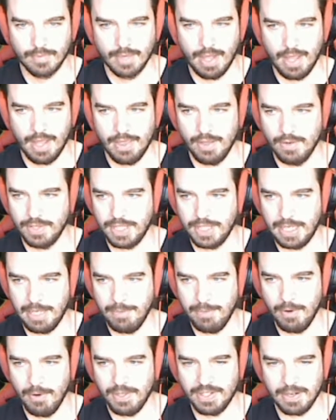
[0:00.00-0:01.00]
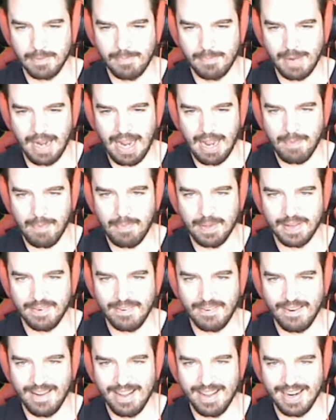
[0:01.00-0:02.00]
And those emotes are popping
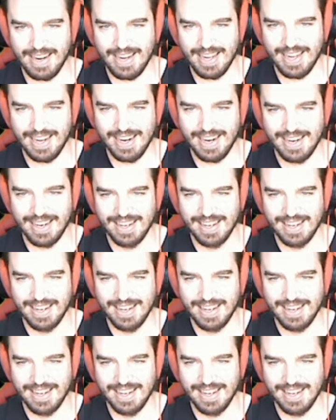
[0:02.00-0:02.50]
right on.